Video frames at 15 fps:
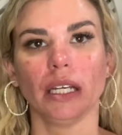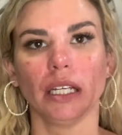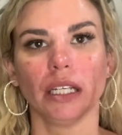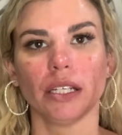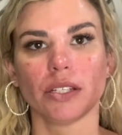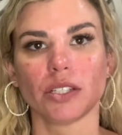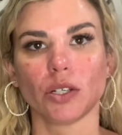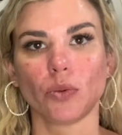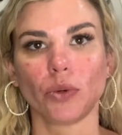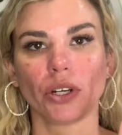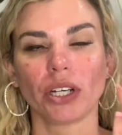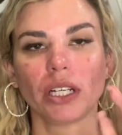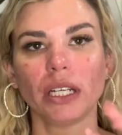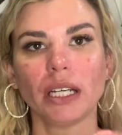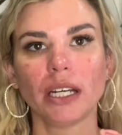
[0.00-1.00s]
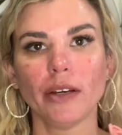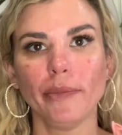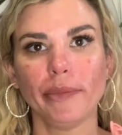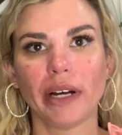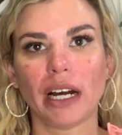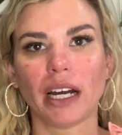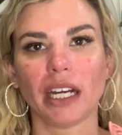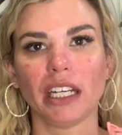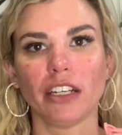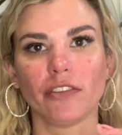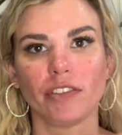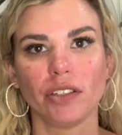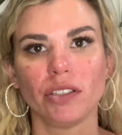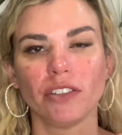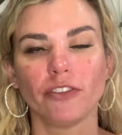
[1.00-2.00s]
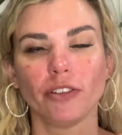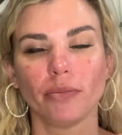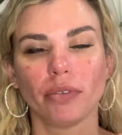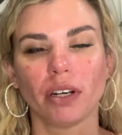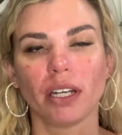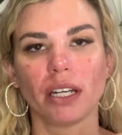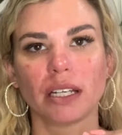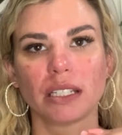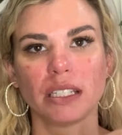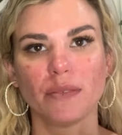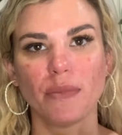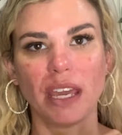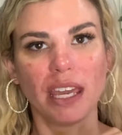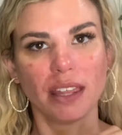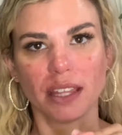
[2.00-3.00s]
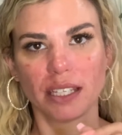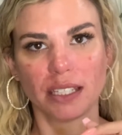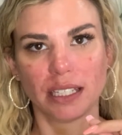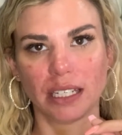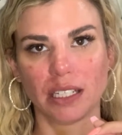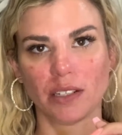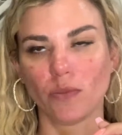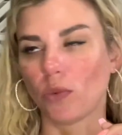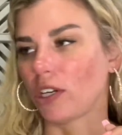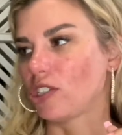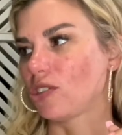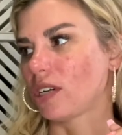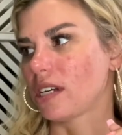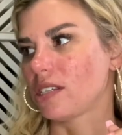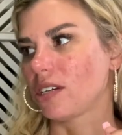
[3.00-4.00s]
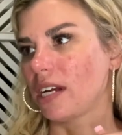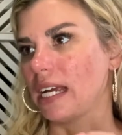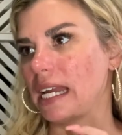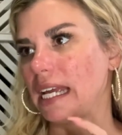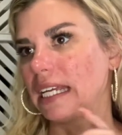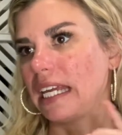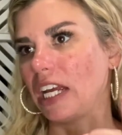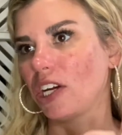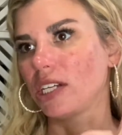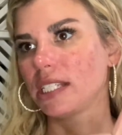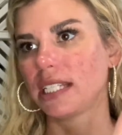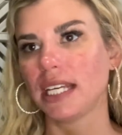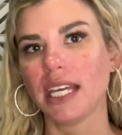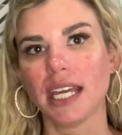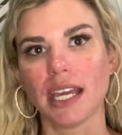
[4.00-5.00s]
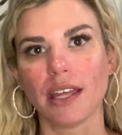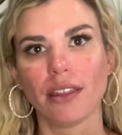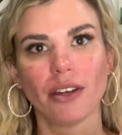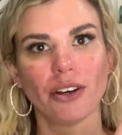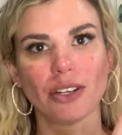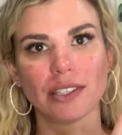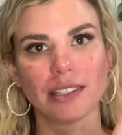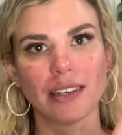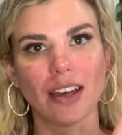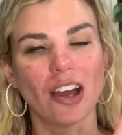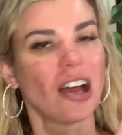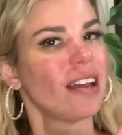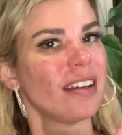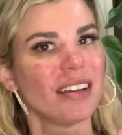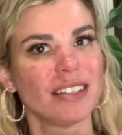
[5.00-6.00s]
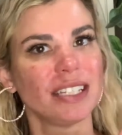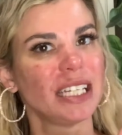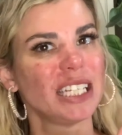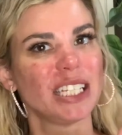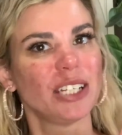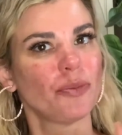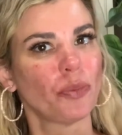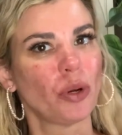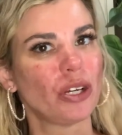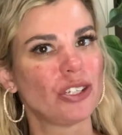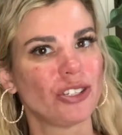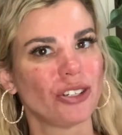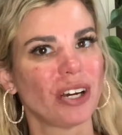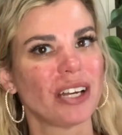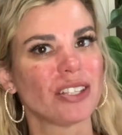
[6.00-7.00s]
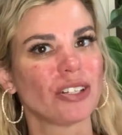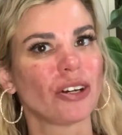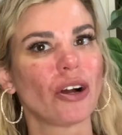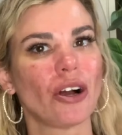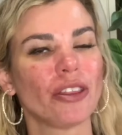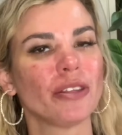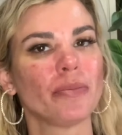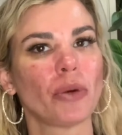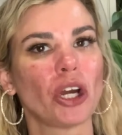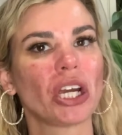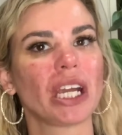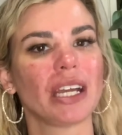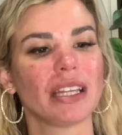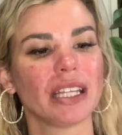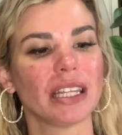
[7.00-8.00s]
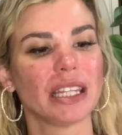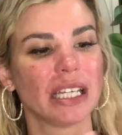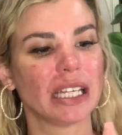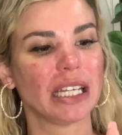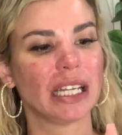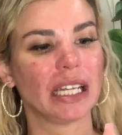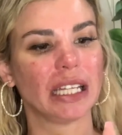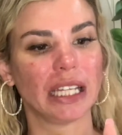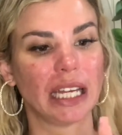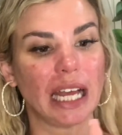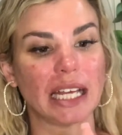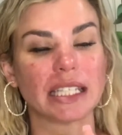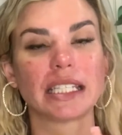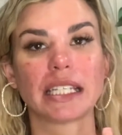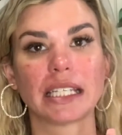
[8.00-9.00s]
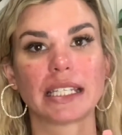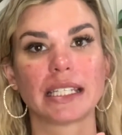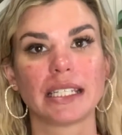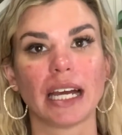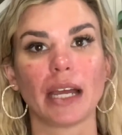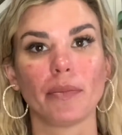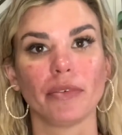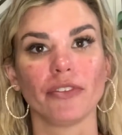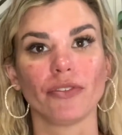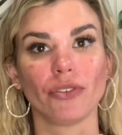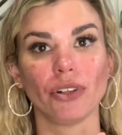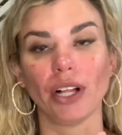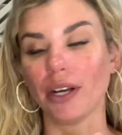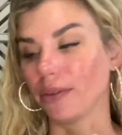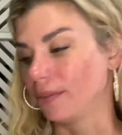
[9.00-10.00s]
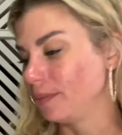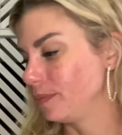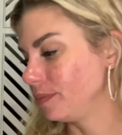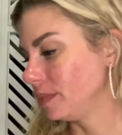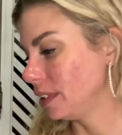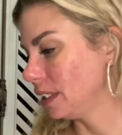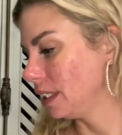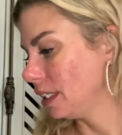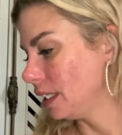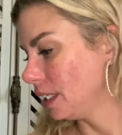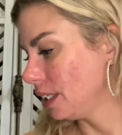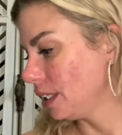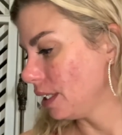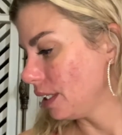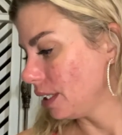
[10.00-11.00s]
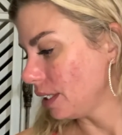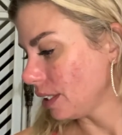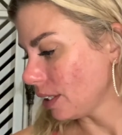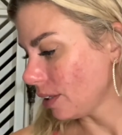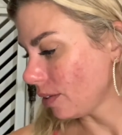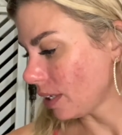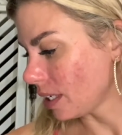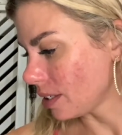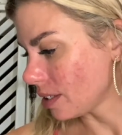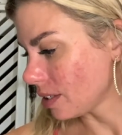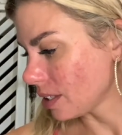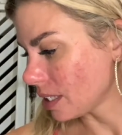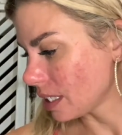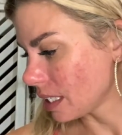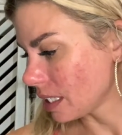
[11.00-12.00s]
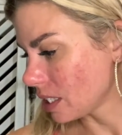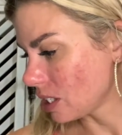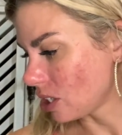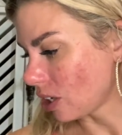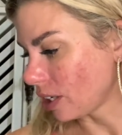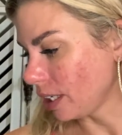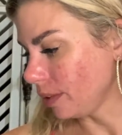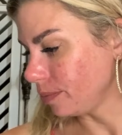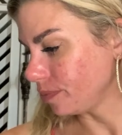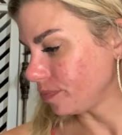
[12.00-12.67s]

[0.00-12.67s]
So we're gonna combine a few different products to make this tinted moisturizer, and I guarantee there is not a tinted moisturizer on the market that has this type of glow. All right, so let's get started.